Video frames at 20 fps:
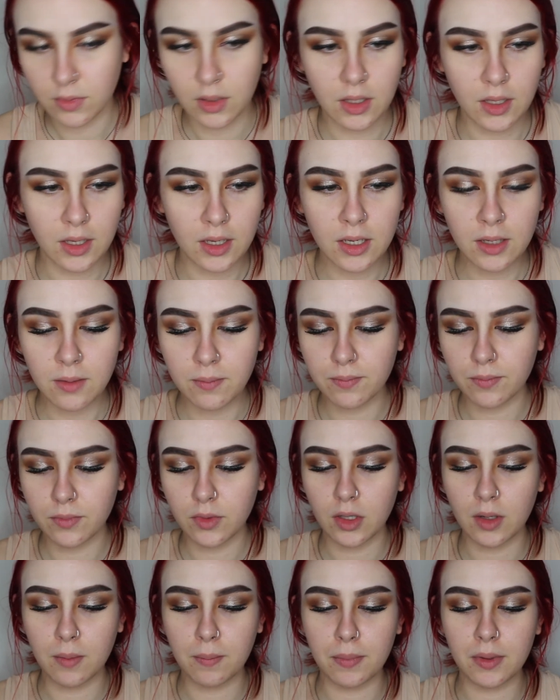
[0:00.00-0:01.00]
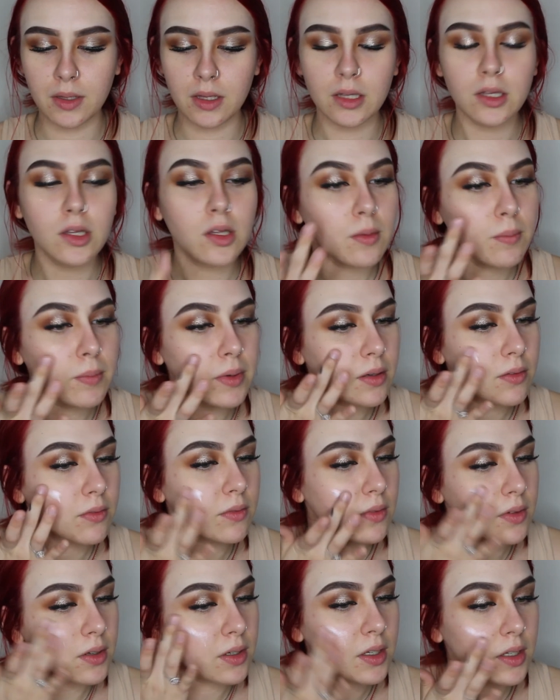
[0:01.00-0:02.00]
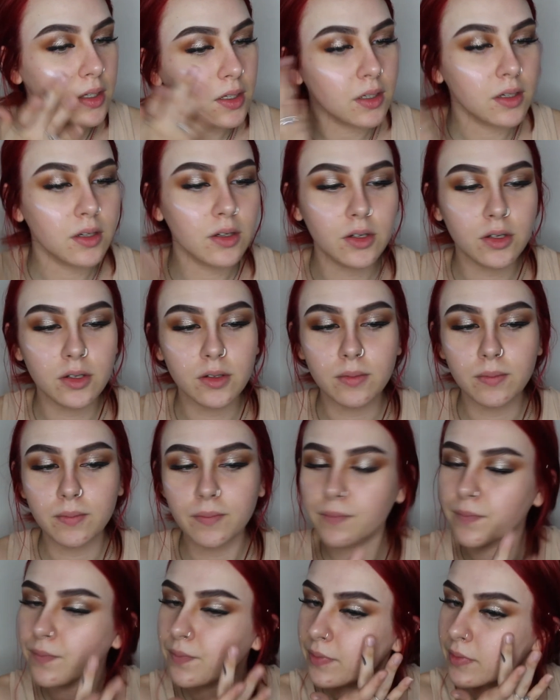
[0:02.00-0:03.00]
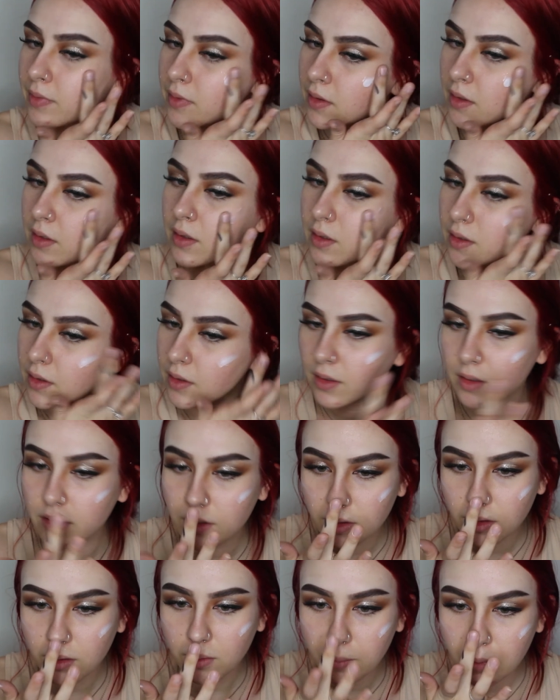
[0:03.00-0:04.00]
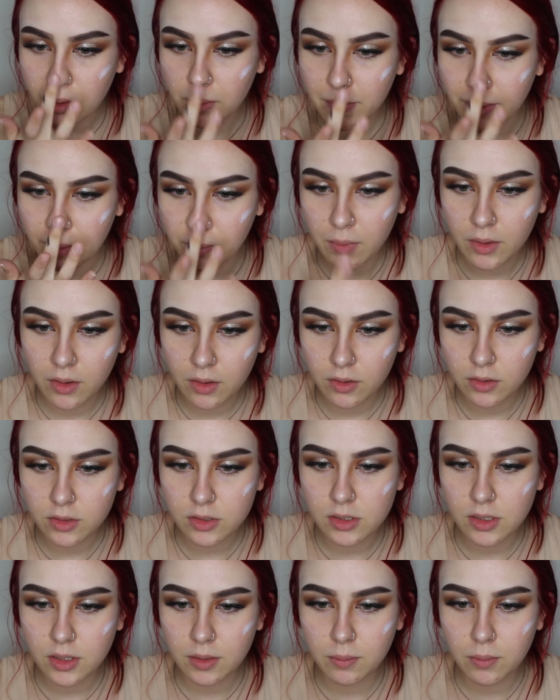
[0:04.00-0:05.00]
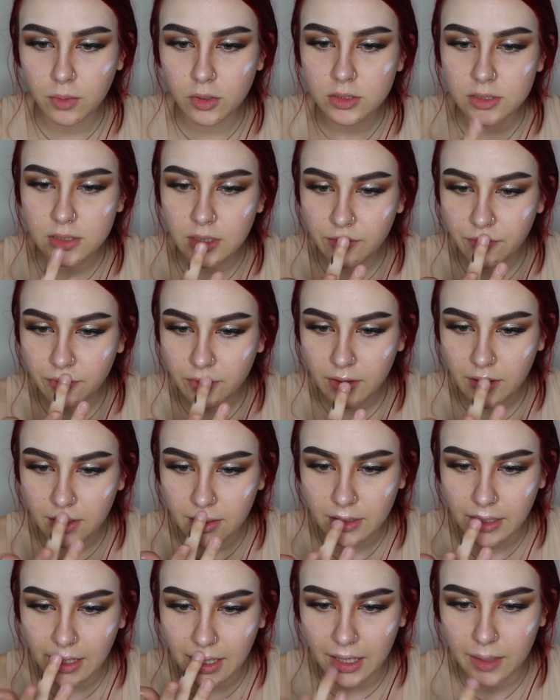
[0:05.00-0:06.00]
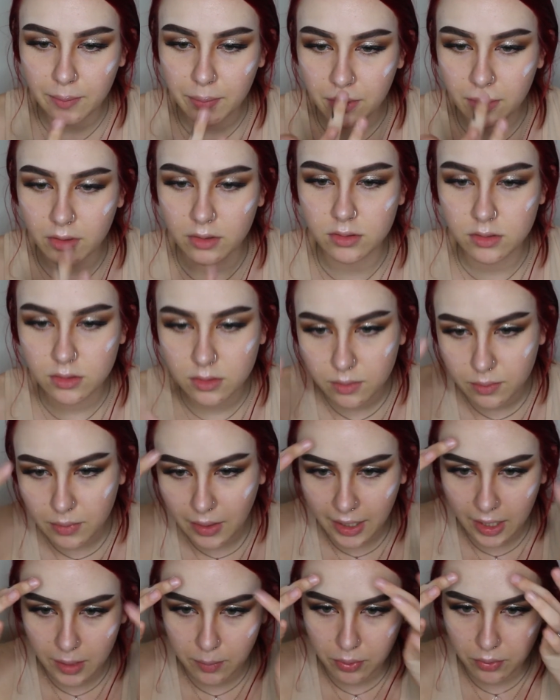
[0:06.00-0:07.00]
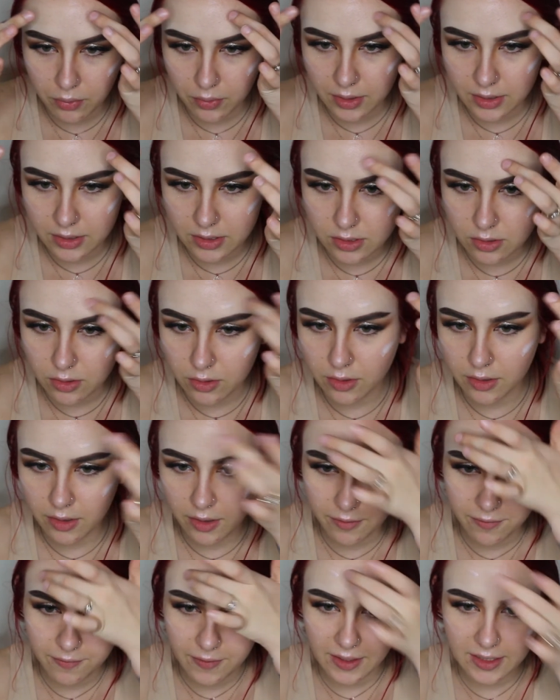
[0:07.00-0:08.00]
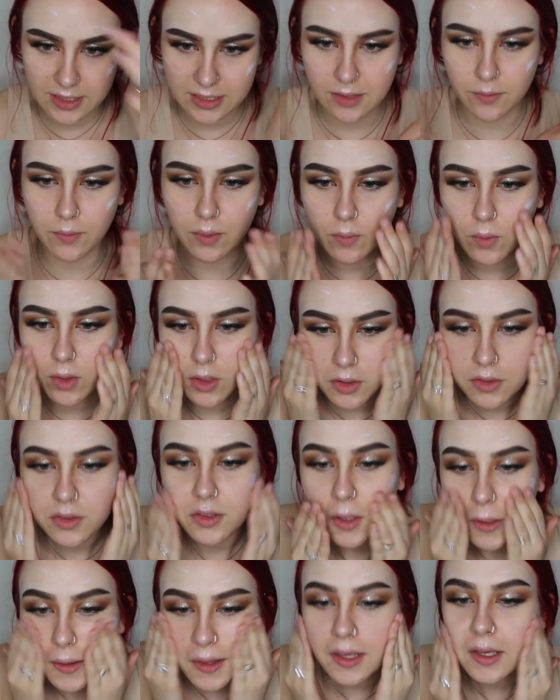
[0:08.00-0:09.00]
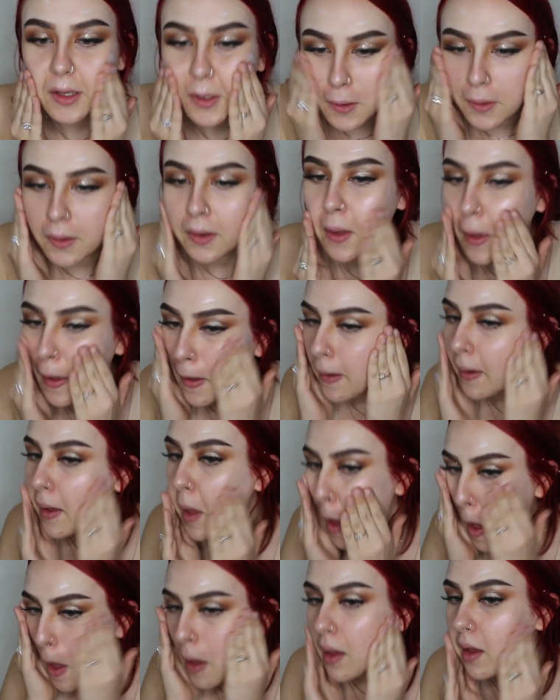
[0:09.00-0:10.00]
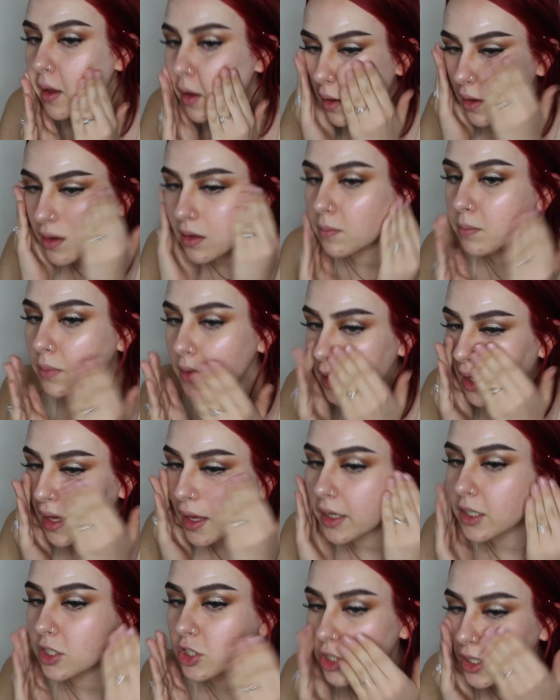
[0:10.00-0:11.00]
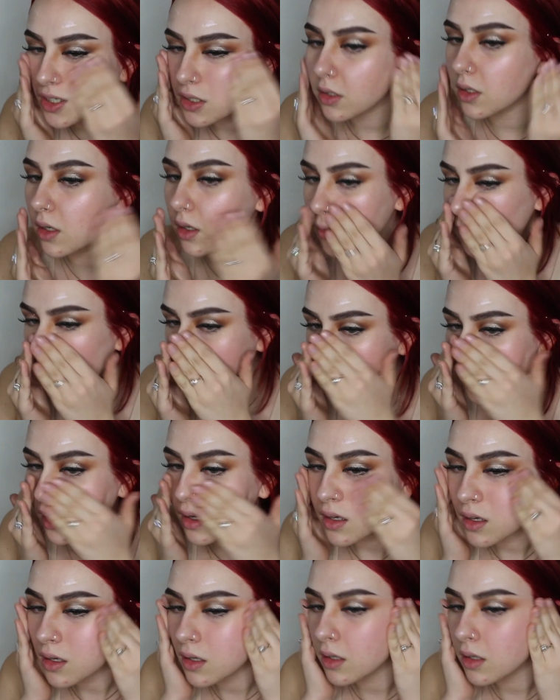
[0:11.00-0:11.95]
Okay, I'm gonna put a little bit right here. On my nose, mostly for like the high point of our face that we want to like be extra glowy.